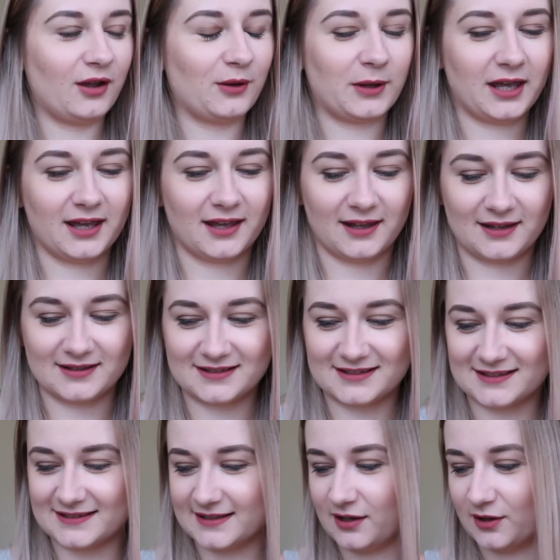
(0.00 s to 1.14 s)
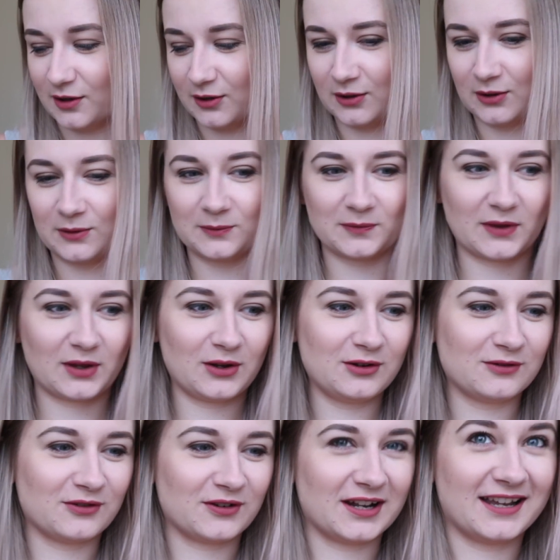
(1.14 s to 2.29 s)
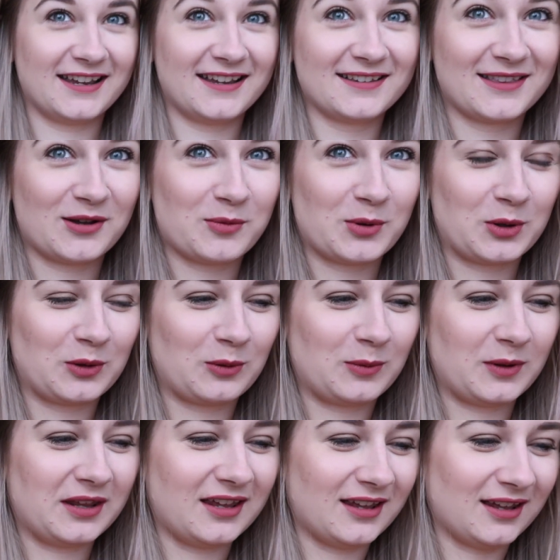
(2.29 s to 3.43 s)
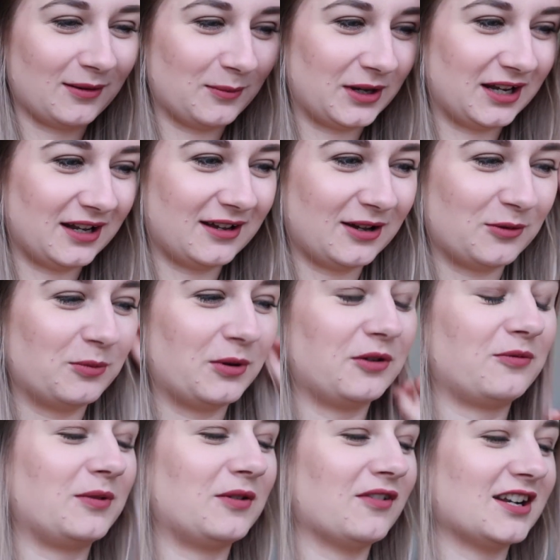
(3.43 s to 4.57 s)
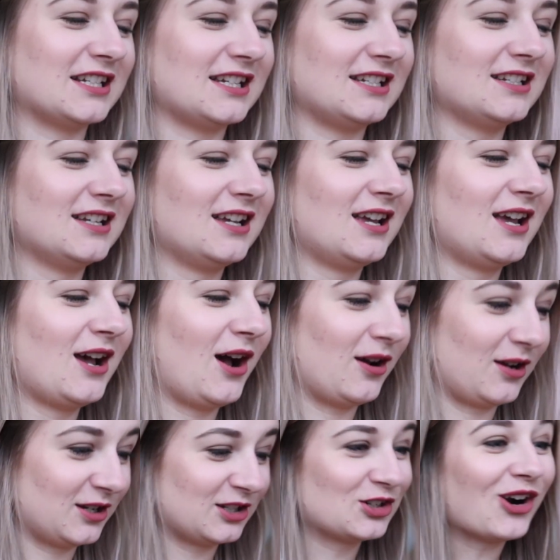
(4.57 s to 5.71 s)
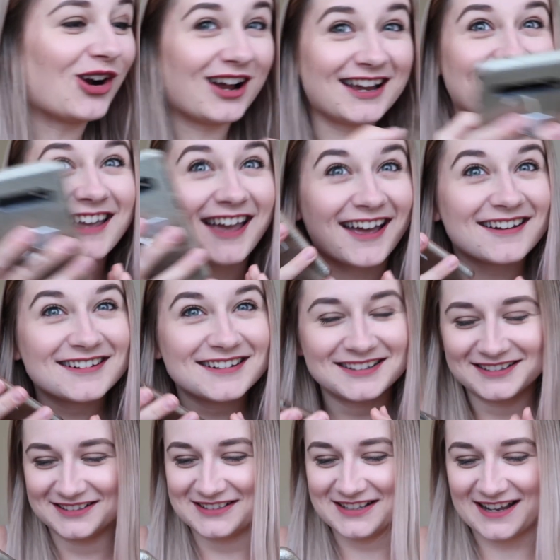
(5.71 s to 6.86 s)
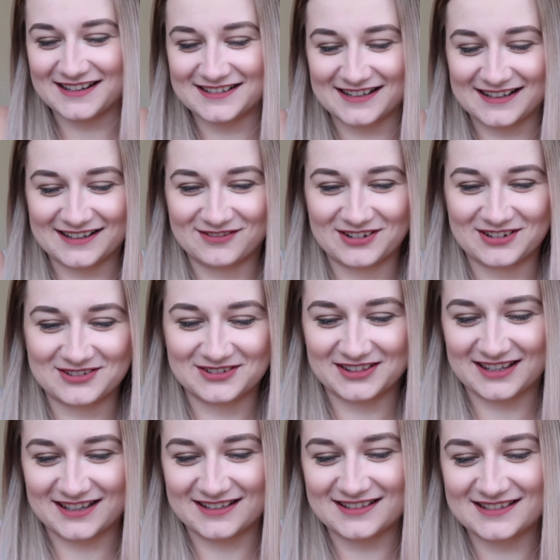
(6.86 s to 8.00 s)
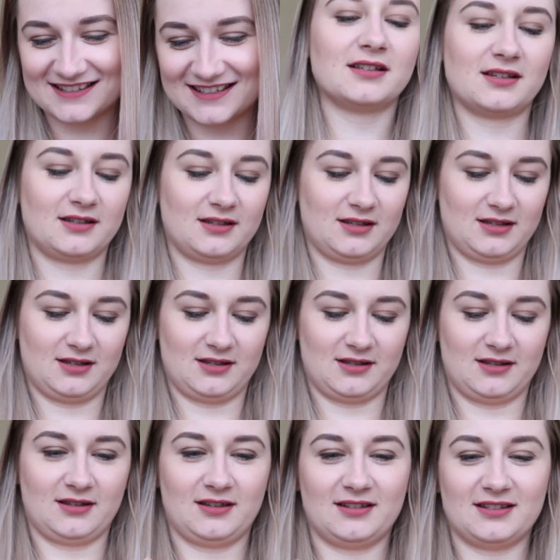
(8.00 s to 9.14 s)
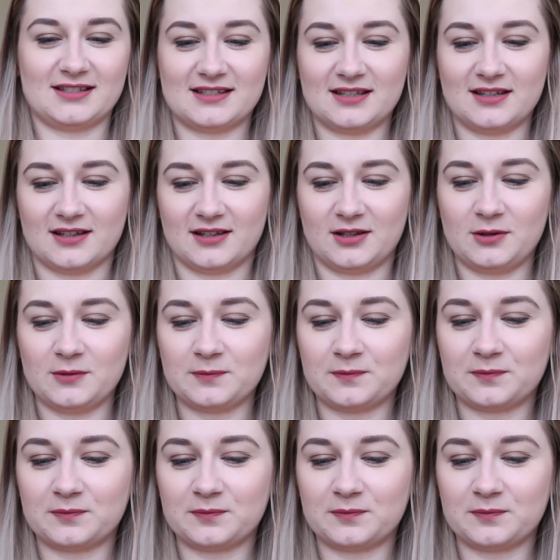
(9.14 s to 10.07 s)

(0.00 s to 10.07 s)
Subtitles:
Okay, so hopefully they'll both be here, they'll both be ready. I'm gonna try again to actually record this. So,